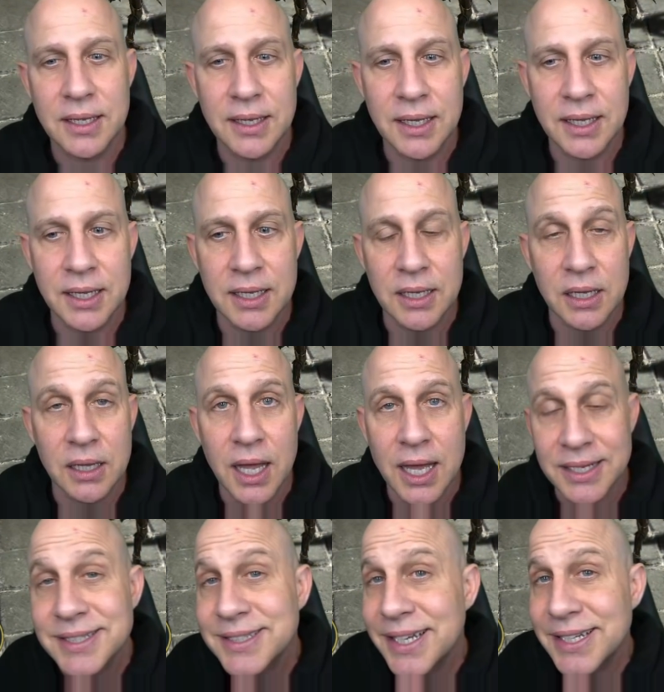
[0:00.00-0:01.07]
and a lot
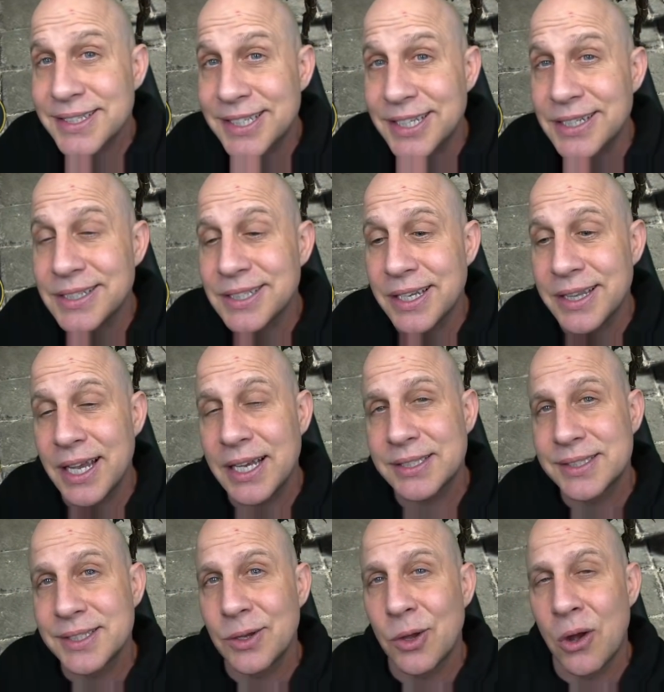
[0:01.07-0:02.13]
of 60s, and they
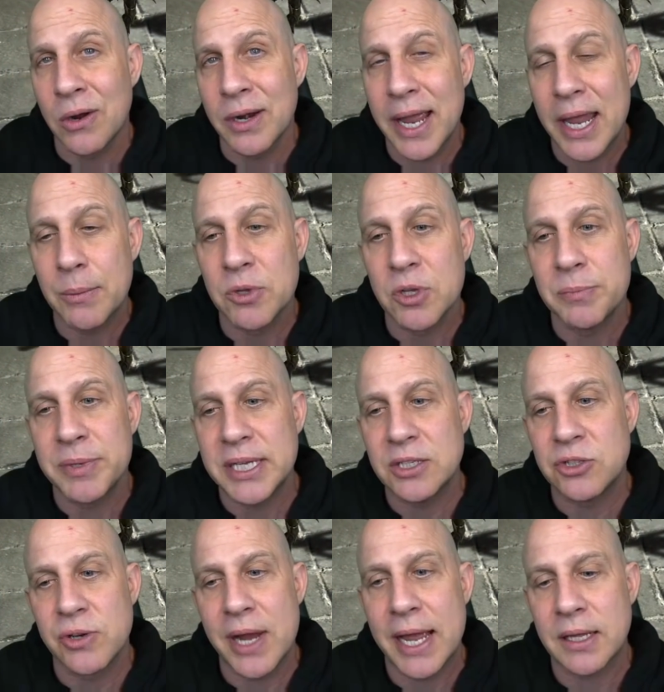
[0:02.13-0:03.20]
still aren't able to beat
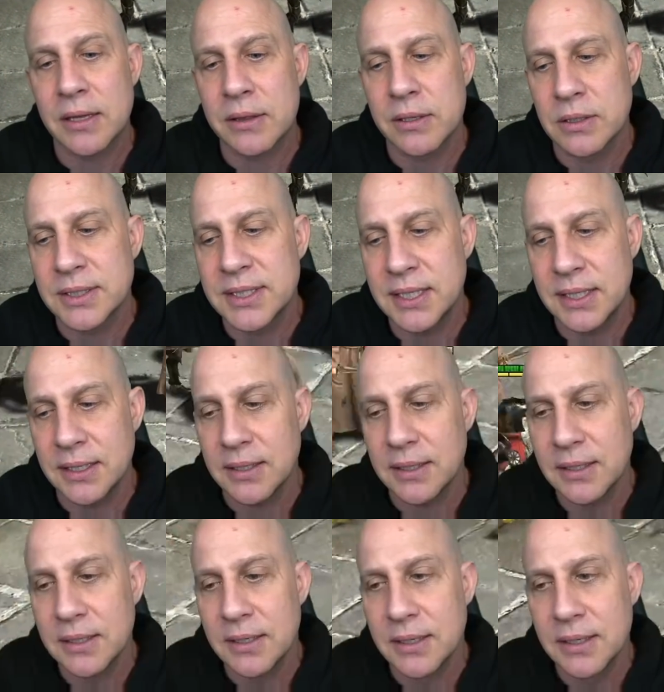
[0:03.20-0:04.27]
Dragon 13
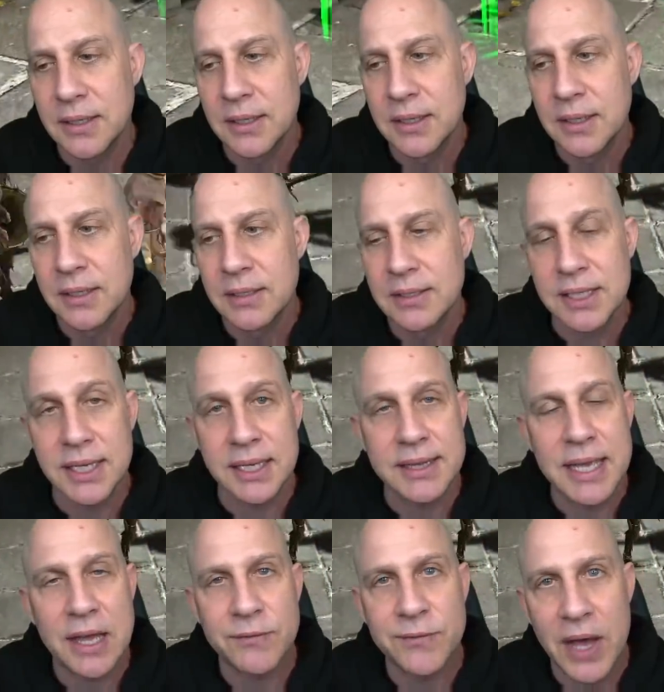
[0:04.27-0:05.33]
to get
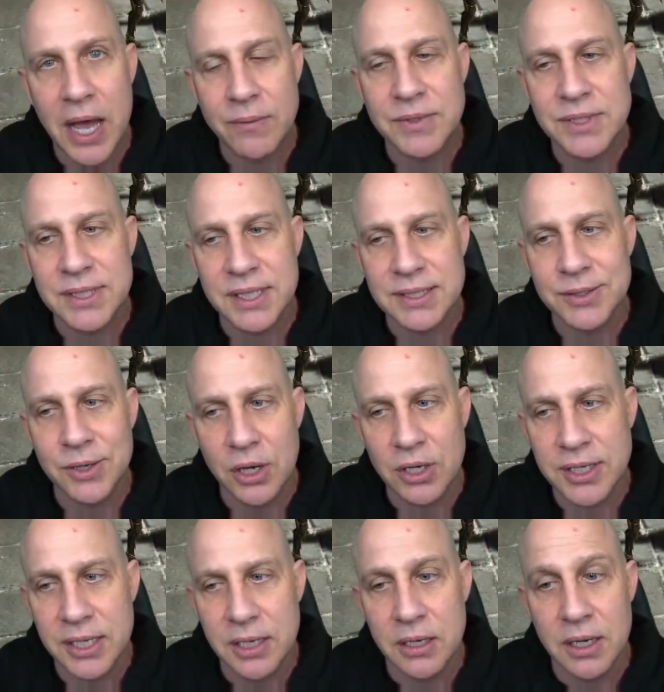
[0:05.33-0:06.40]
that 5- and 6-star
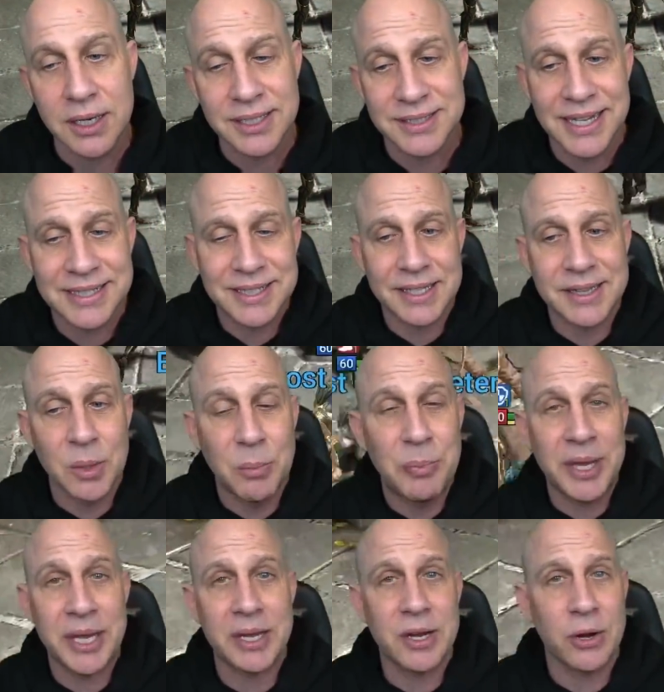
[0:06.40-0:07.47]
gear, because that's like the
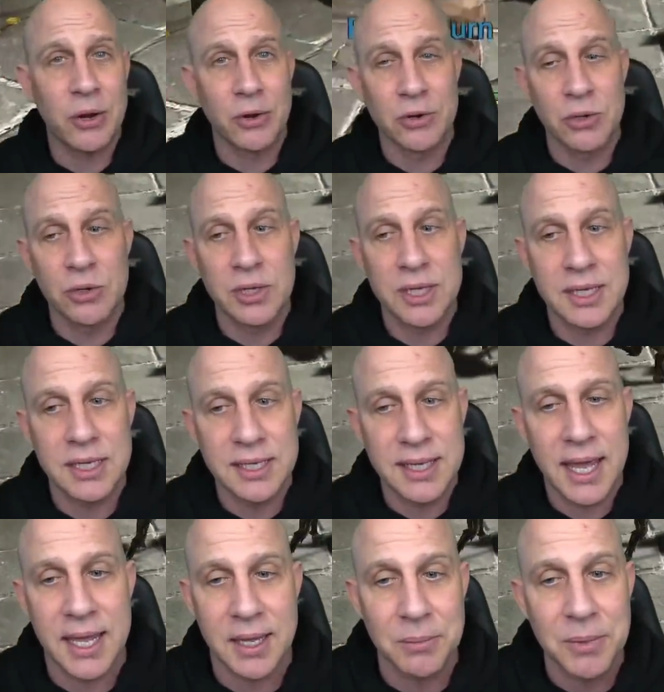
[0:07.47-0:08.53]
big hurdle in the
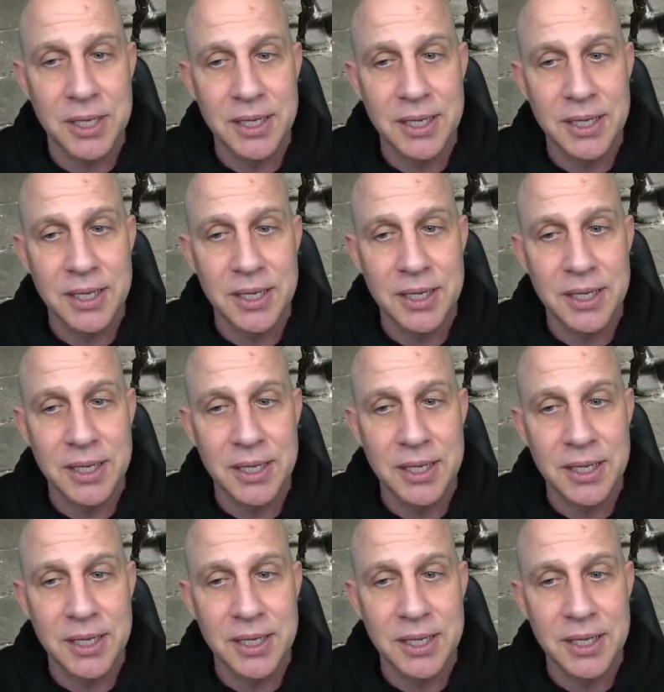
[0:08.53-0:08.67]
game.